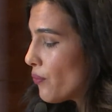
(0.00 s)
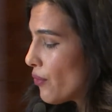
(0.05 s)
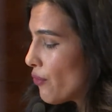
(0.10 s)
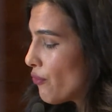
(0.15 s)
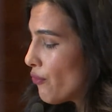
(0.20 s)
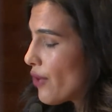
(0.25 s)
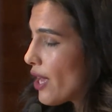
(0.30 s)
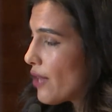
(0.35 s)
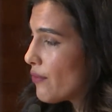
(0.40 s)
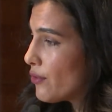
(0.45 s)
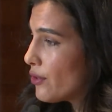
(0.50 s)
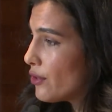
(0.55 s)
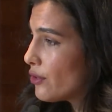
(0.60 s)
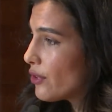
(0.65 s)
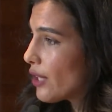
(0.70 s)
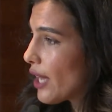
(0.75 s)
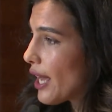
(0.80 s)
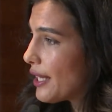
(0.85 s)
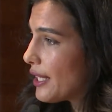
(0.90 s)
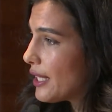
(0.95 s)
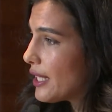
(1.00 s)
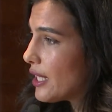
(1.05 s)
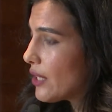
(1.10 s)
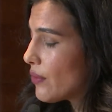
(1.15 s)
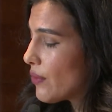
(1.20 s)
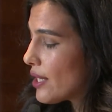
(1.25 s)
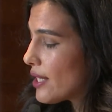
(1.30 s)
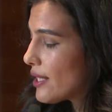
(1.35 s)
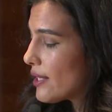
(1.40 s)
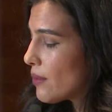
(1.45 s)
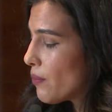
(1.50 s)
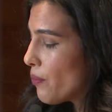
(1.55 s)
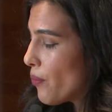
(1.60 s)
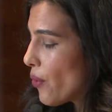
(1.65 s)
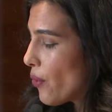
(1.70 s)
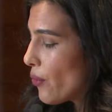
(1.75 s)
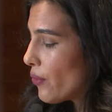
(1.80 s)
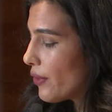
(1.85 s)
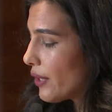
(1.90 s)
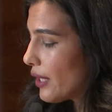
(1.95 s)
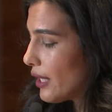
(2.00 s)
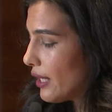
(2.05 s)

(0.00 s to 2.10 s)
favored an increase both